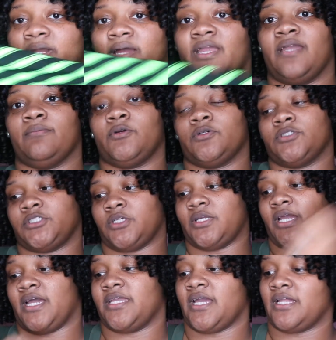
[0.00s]
but I am gonna show
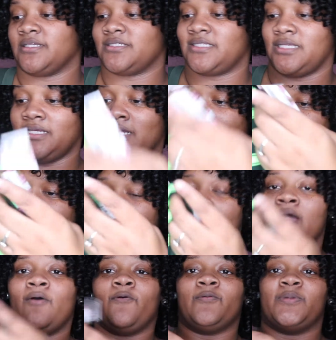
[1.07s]
y'all y'all see
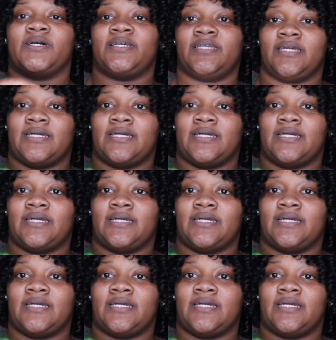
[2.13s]
but